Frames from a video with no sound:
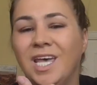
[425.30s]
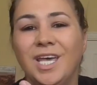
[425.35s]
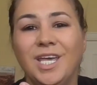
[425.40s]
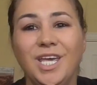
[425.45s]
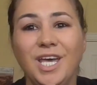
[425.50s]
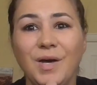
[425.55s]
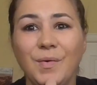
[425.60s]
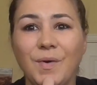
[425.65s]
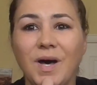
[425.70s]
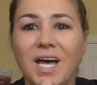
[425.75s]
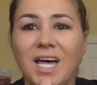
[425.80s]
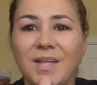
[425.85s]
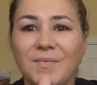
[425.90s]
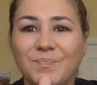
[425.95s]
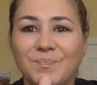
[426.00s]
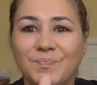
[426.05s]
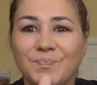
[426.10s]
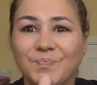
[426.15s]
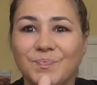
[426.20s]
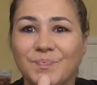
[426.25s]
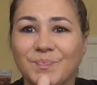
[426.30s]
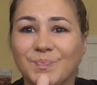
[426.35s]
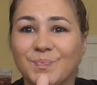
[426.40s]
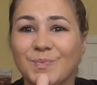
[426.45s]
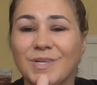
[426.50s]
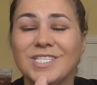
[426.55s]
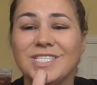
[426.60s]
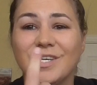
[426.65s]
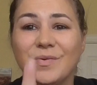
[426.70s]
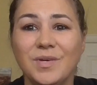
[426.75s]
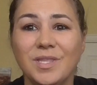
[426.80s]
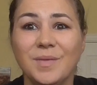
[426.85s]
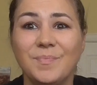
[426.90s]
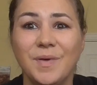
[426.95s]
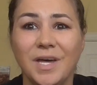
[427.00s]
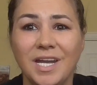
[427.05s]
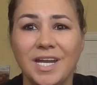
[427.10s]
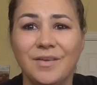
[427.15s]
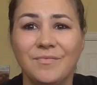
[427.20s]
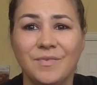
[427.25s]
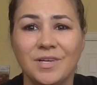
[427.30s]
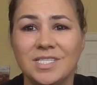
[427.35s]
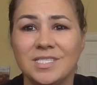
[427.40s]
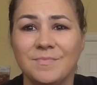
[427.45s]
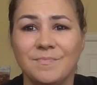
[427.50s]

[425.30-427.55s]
You know what? Let's go with